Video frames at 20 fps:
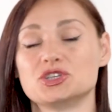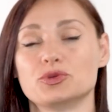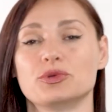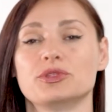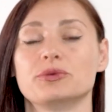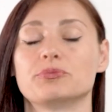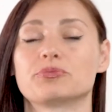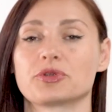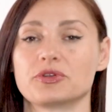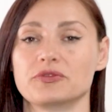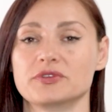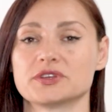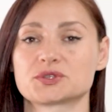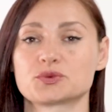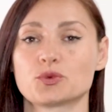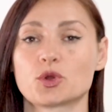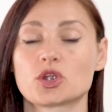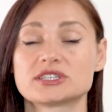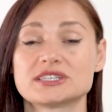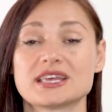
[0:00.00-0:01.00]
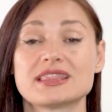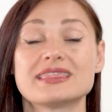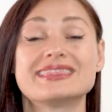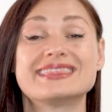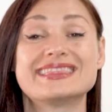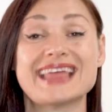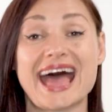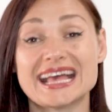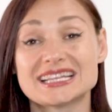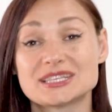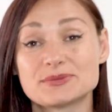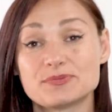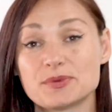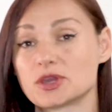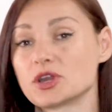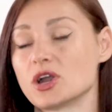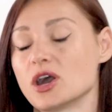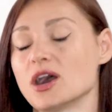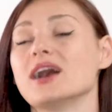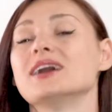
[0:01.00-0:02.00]
with the previous words, and that's
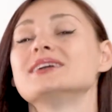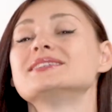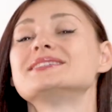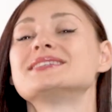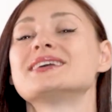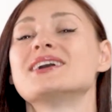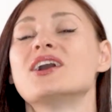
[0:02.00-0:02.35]
because